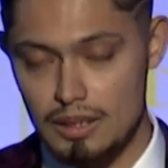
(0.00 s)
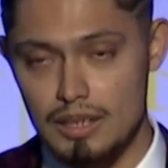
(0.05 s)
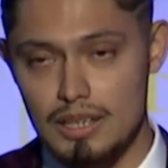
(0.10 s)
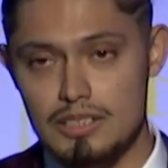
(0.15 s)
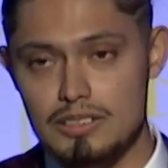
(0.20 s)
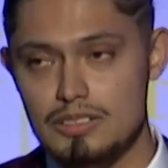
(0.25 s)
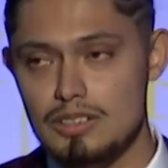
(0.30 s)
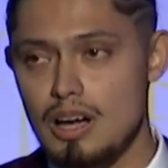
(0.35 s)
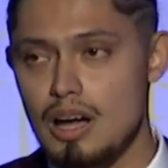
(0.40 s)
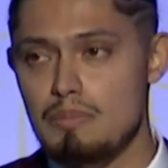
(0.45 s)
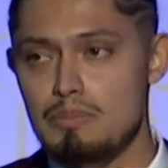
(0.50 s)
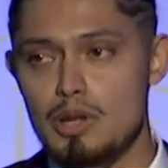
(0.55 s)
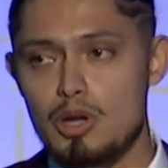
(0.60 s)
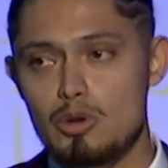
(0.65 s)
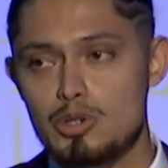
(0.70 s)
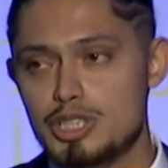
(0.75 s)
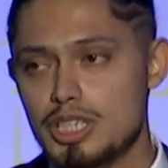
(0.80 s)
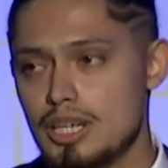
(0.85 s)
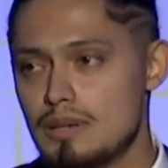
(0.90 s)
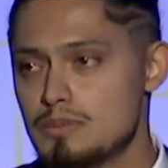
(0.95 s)
And so I'm
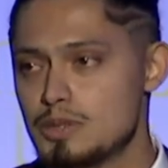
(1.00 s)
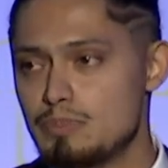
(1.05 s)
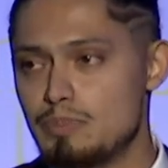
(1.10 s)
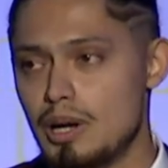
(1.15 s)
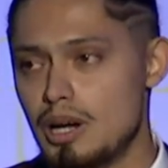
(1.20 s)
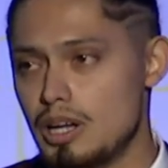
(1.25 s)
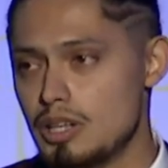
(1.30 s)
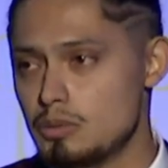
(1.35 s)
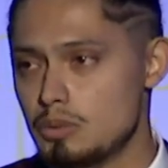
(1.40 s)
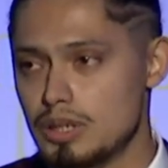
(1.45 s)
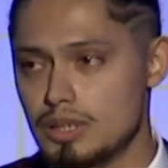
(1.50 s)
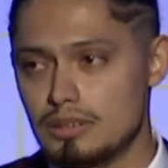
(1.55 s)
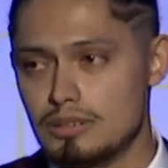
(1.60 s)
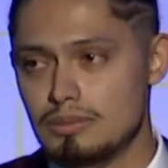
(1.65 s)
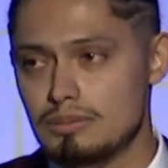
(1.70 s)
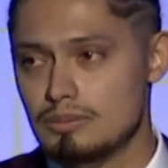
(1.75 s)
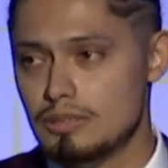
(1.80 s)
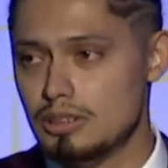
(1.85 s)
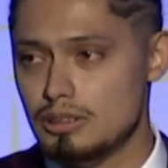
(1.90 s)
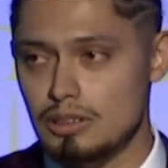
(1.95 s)
no James Baldwin,
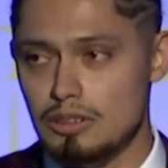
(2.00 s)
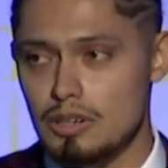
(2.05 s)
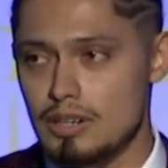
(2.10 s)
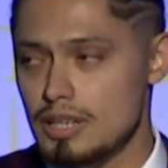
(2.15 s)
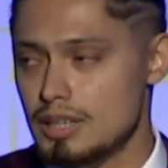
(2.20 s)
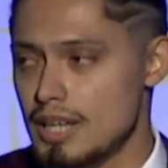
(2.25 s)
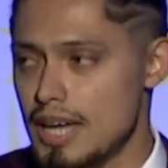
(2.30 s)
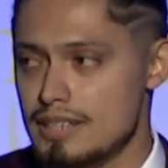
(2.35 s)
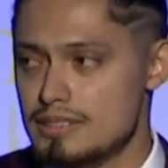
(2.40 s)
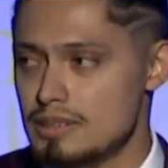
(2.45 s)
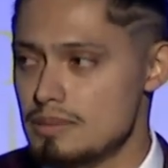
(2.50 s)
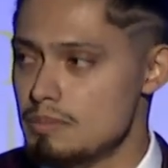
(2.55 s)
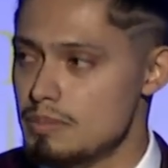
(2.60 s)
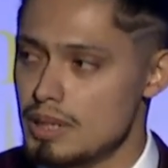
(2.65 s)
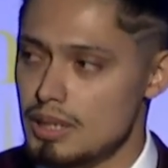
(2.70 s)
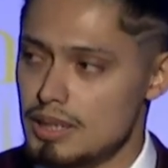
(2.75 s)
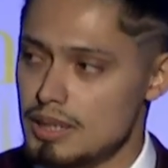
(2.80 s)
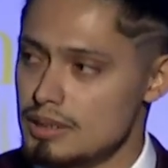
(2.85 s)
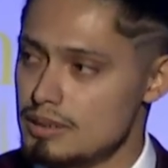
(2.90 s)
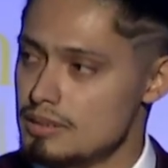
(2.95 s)
Gloria Latson
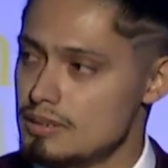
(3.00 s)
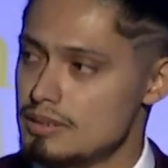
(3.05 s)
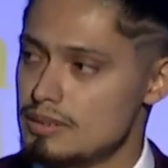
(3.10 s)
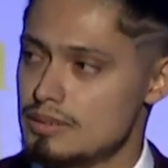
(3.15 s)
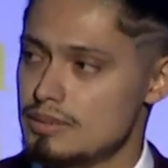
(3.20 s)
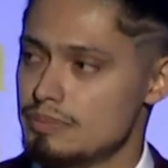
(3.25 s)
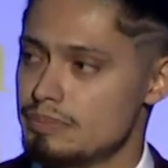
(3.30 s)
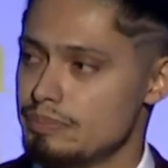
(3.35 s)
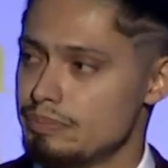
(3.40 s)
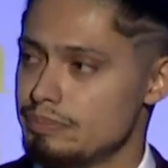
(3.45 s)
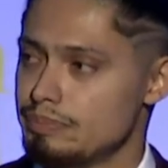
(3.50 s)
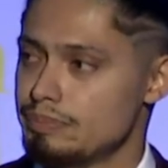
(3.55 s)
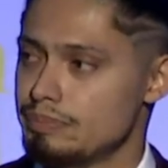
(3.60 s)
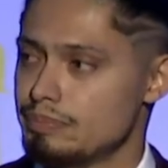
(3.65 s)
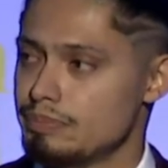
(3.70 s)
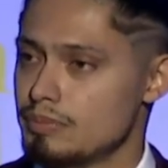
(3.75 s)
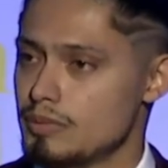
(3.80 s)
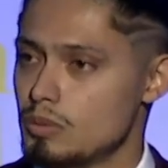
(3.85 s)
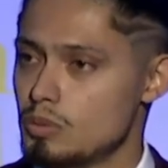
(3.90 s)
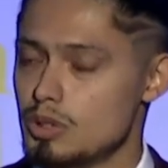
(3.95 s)
Billings,
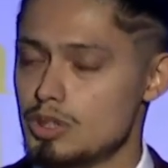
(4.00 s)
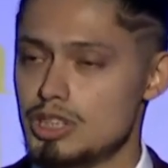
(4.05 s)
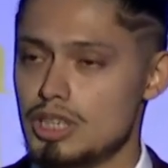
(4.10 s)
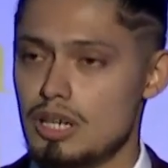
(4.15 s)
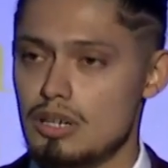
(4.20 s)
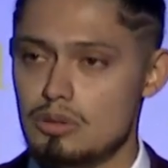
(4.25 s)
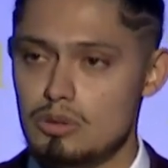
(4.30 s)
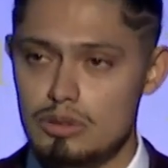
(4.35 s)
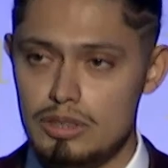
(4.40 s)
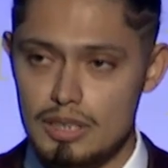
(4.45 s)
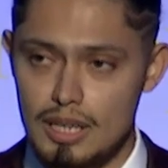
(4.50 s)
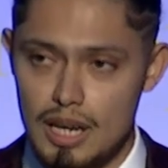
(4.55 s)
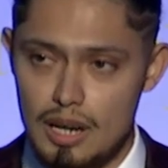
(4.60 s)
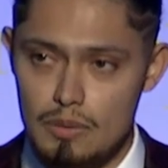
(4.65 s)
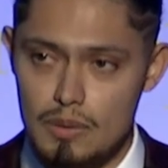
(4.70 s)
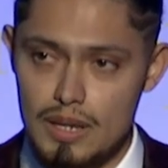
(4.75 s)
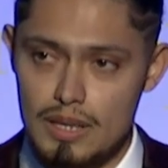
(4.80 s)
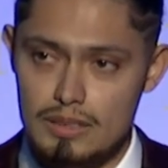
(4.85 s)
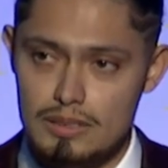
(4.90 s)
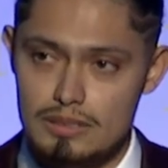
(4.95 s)
Rochelle
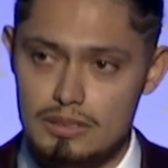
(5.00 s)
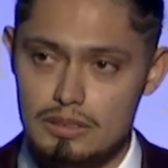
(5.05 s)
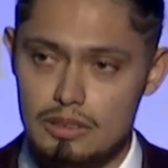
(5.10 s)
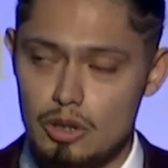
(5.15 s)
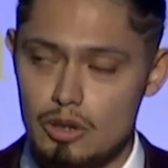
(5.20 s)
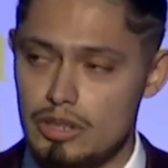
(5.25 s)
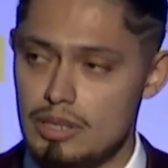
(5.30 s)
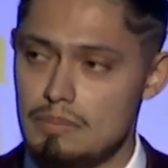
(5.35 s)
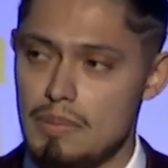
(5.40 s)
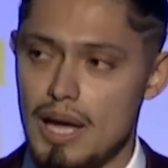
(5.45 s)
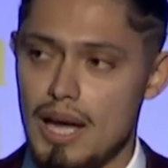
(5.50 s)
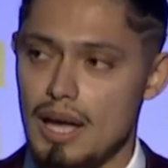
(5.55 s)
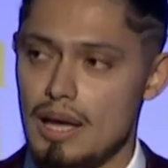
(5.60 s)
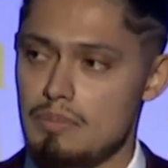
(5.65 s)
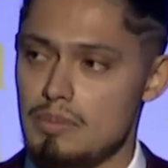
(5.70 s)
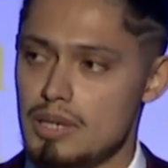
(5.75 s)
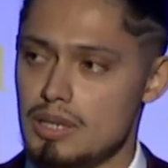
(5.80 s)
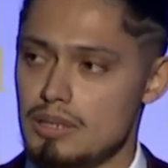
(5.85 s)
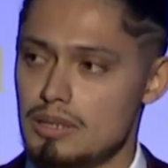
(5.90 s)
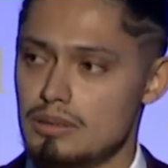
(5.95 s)
Gutierrez, Goldie
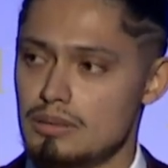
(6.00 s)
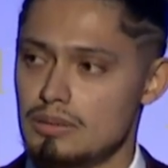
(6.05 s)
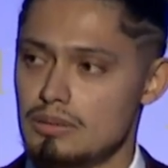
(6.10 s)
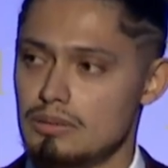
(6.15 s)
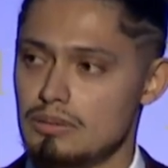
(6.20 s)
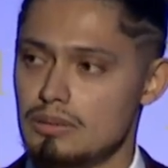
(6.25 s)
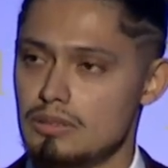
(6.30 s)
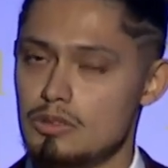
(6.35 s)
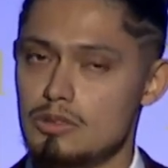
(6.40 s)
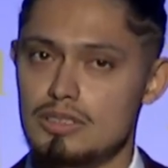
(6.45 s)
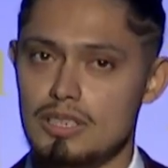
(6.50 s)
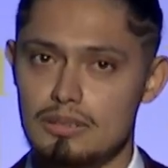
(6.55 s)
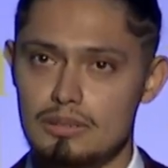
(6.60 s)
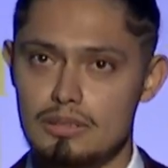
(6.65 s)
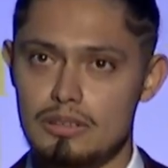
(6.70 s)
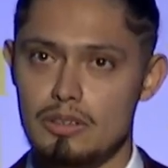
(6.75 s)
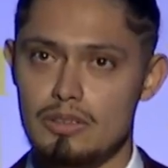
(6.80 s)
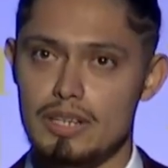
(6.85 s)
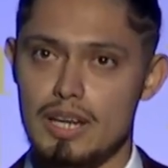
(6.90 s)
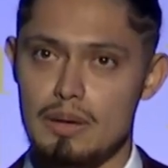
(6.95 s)
Muhammad, who's a
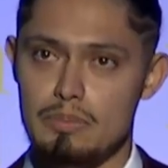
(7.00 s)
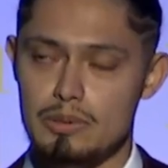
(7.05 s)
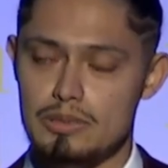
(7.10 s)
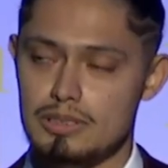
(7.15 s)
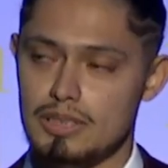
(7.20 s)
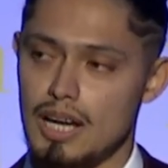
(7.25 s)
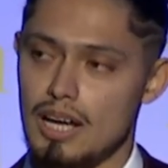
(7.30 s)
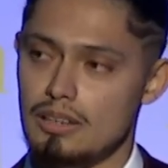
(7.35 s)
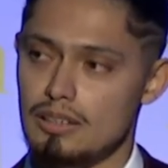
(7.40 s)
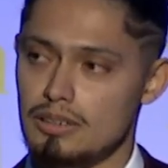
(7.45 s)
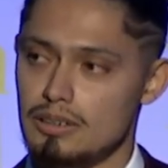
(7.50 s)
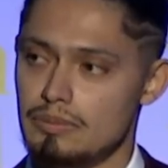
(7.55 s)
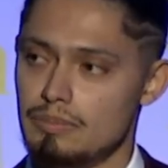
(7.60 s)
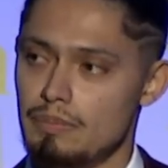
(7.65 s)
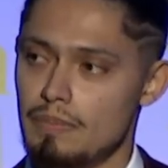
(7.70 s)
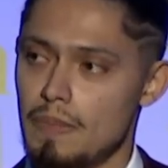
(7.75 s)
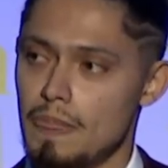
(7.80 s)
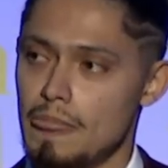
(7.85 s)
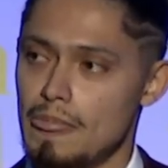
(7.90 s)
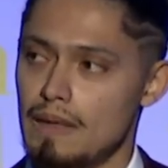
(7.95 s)
Golden Apple Scholar,
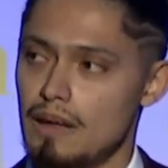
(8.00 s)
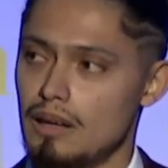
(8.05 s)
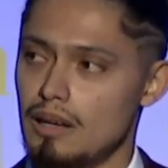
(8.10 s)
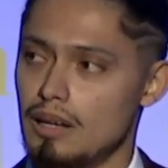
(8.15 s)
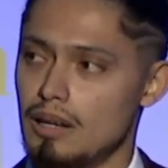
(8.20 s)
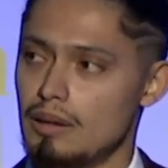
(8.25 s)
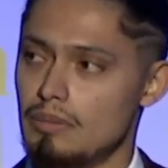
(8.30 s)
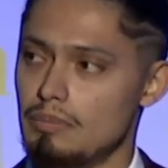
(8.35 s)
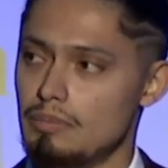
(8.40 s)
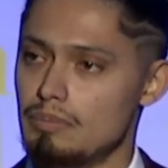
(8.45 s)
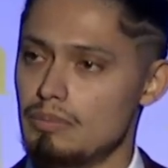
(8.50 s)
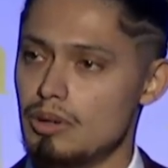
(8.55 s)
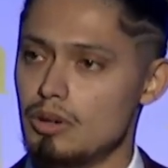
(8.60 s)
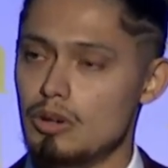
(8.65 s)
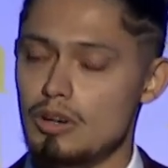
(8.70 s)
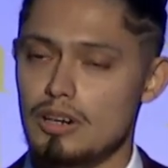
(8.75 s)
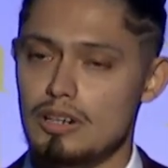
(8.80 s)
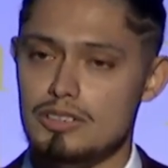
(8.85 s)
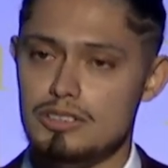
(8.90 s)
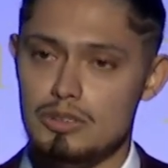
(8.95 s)

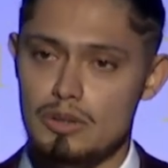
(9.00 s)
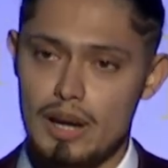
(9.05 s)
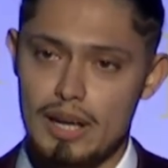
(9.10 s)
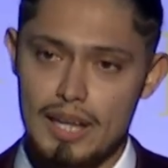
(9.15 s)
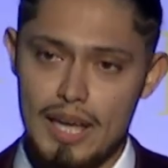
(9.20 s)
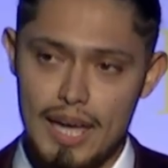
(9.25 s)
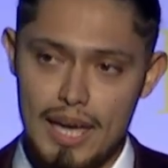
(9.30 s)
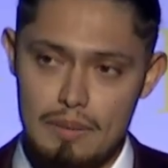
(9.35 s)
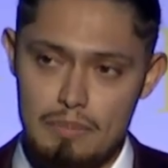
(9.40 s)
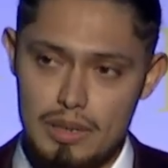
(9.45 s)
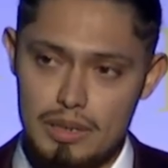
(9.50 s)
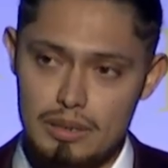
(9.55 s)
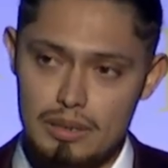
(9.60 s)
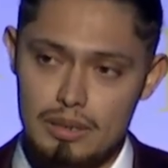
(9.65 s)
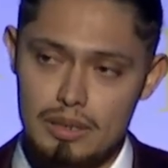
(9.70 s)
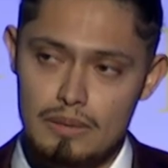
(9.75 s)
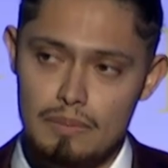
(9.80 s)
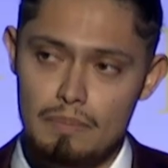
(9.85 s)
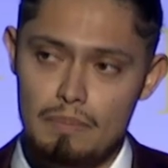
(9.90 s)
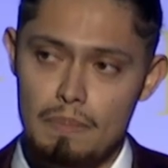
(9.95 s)
or a Zaretta Hammond.
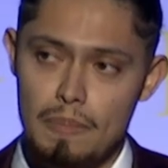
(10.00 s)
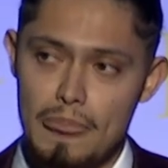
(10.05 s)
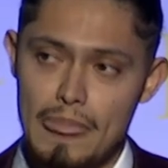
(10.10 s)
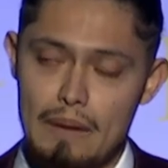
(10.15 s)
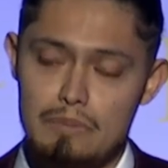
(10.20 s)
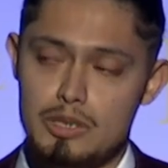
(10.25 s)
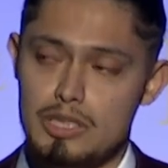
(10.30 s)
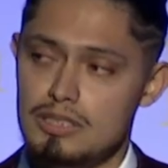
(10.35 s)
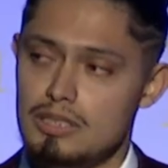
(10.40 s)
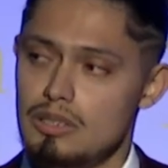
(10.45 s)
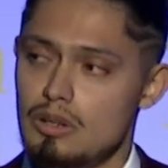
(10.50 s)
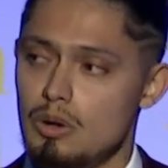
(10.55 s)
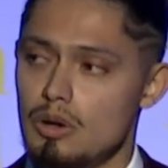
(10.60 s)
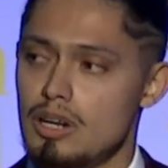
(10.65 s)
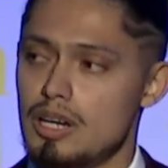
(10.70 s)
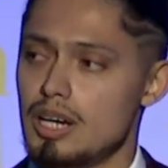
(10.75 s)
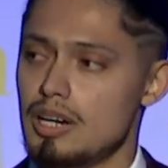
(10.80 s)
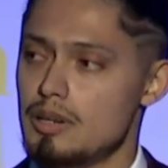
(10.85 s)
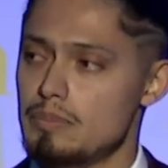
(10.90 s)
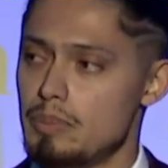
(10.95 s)
I'm just an
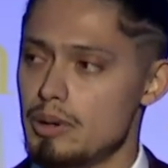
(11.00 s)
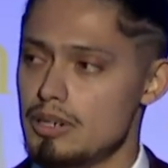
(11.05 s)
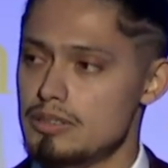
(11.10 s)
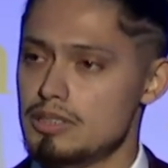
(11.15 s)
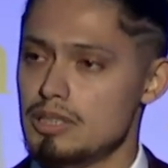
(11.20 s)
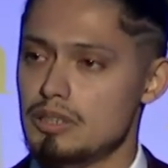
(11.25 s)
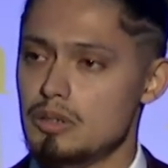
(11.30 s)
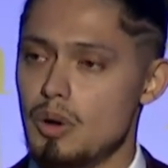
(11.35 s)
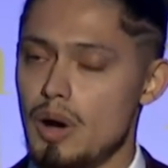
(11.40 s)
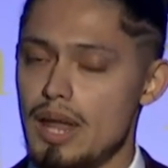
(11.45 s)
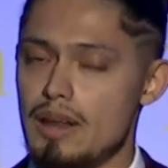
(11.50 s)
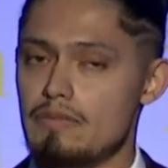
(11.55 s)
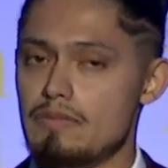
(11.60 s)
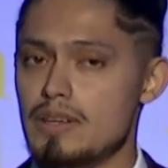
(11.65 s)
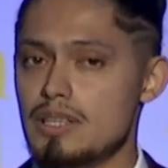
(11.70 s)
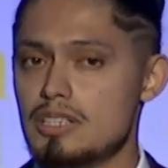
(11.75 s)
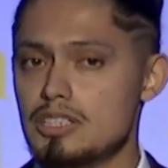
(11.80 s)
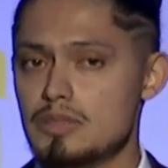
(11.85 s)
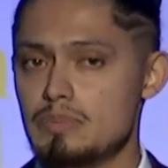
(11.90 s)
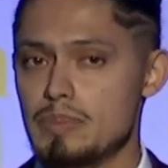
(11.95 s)
ordinary person who had a
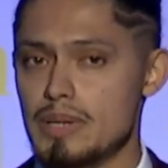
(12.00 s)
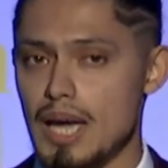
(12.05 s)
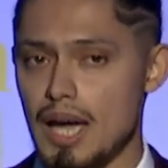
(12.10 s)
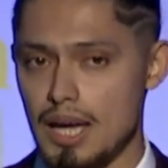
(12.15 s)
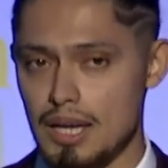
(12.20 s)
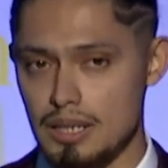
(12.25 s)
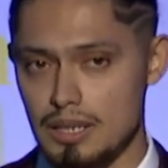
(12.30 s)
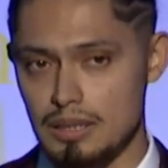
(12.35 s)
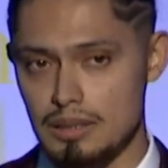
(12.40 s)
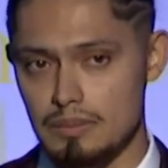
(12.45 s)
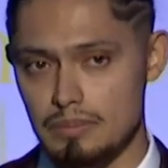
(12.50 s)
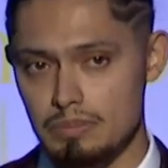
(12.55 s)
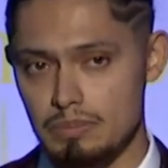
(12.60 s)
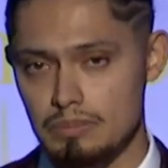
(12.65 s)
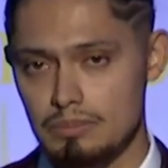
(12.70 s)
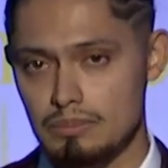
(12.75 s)
village behind him,